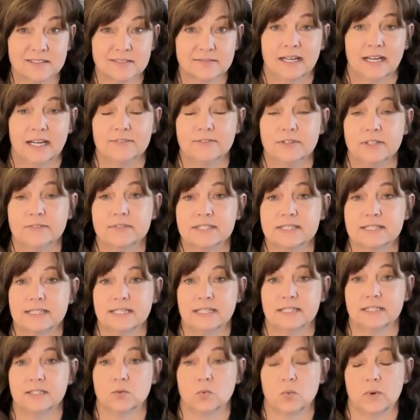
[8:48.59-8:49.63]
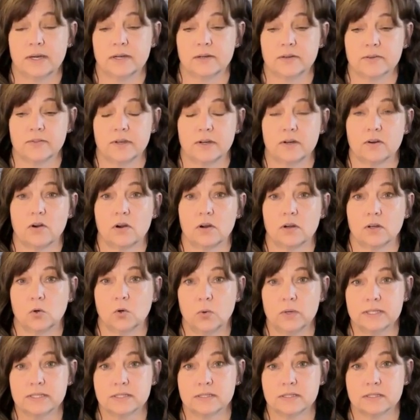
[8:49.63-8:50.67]
I've even seen it where there are
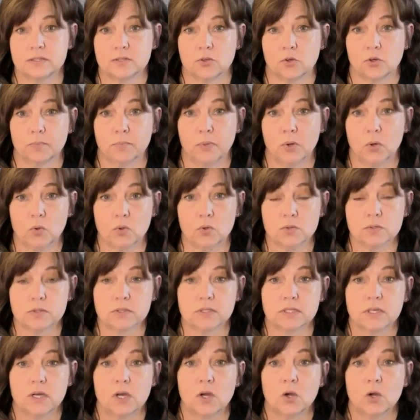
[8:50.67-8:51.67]
quizzes or polls